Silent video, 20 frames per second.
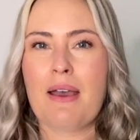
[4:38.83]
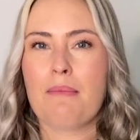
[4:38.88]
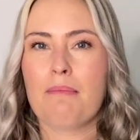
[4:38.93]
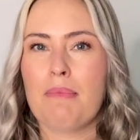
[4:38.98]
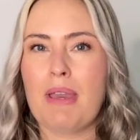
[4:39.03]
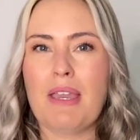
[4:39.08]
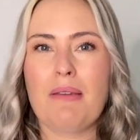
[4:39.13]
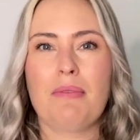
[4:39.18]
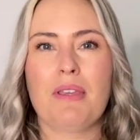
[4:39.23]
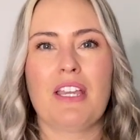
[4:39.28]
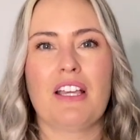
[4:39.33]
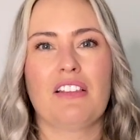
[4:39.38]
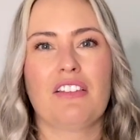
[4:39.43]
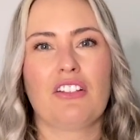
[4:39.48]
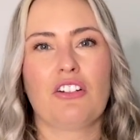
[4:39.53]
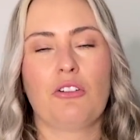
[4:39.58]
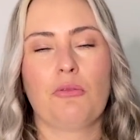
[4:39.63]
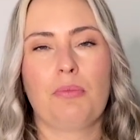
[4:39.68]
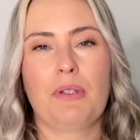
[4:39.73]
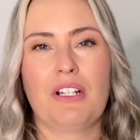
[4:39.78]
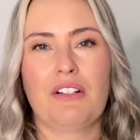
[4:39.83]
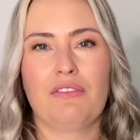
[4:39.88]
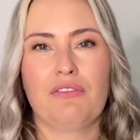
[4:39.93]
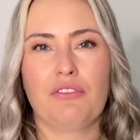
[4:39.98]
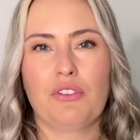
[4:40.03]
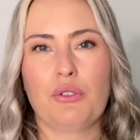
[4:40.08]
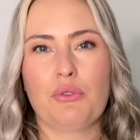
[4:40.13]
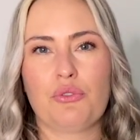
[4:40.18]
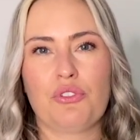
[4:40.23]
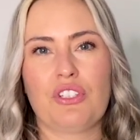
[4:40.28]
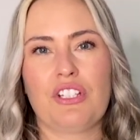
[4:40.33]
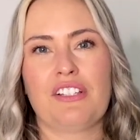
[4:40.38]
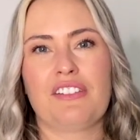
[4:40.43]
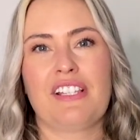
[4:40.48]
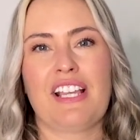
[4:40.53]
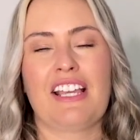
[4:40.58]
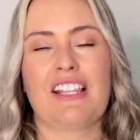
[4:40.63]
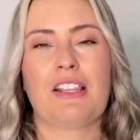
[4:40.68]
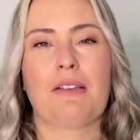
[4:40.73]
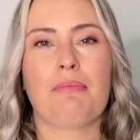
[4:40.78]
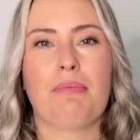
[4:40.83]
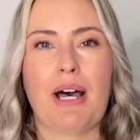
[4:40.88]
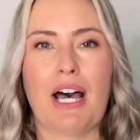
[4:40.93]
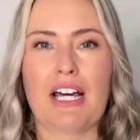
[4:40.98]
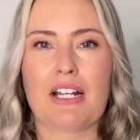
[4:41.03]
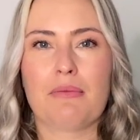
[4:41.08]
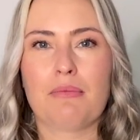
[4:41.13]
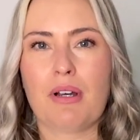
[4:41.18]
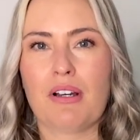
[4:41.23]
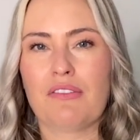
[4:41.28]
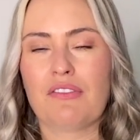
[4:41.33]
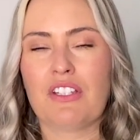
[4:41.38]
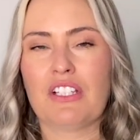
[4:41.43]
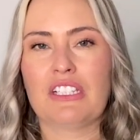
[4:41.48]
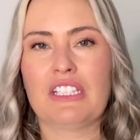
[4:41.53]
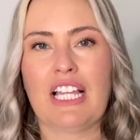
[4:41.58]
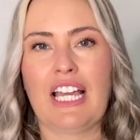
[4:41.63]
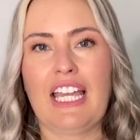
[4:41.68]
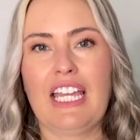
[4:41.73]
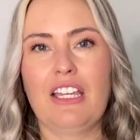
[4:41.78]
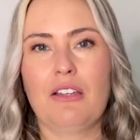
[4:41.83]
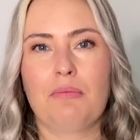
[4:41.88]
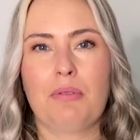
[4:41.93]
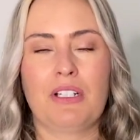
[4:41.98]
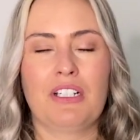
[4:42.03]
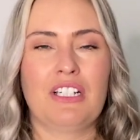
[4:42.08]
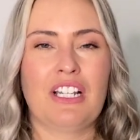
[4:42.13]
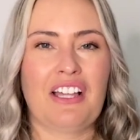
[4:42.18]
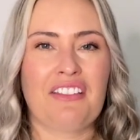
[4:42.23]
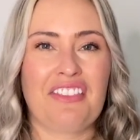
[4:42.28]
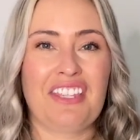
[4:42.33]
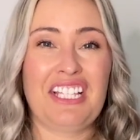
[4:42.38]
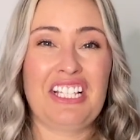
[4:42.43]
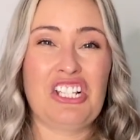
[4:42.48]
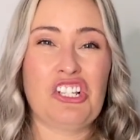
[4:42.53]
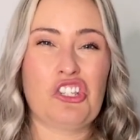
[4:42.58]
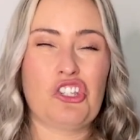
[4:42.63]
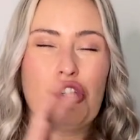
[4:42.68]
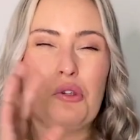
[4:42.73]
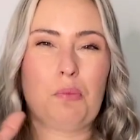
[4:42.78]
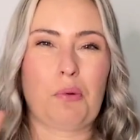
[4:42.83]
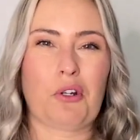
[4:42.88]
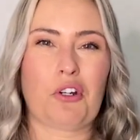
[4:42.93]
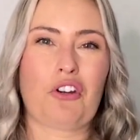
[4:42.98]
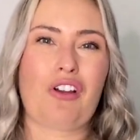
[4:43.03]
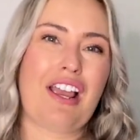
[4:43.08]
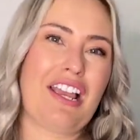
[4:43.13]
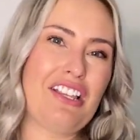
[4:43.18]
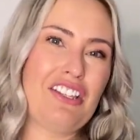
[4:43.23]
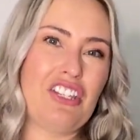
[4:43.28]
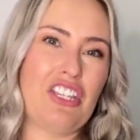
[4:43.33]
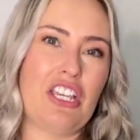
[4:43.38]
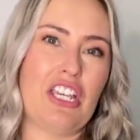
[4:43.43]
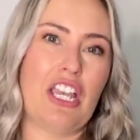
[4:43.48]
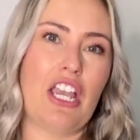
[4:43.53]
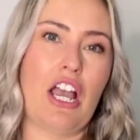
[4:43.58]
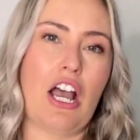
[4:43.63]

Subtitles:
Maybe a little bit of looseness at the bottom of the leg, but nothing super crazy